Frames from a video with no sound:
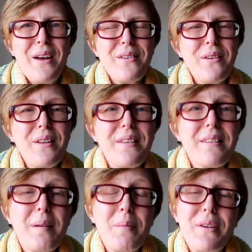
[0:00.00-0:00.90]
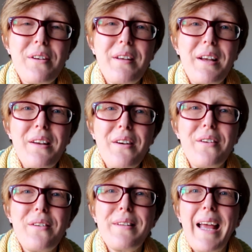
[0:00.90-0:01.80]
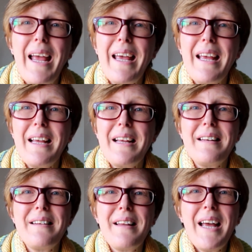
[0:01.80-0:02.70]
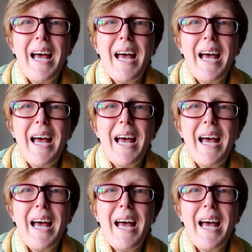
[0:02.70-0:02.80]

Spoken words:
So this is community news, and